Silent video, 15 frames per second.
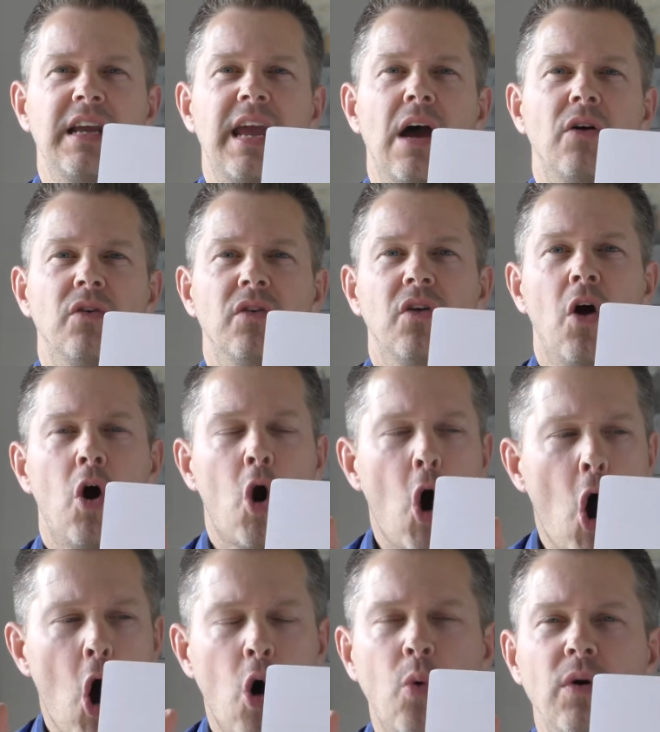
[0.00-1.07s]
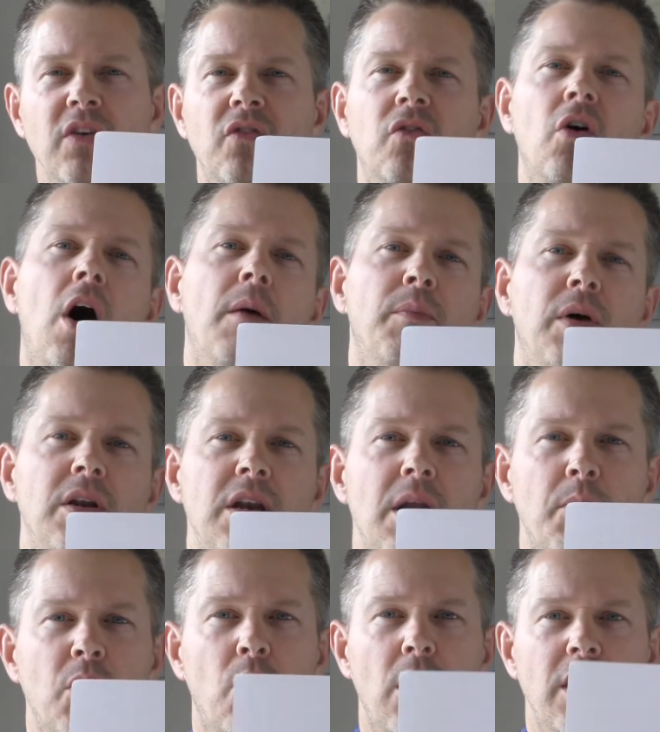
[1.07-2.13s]
accountant, always top,
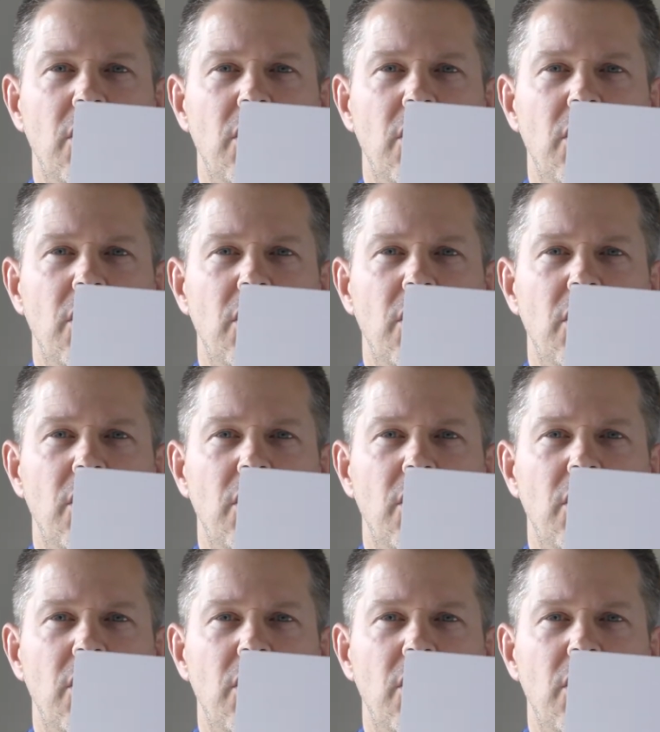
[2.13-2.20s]
number one.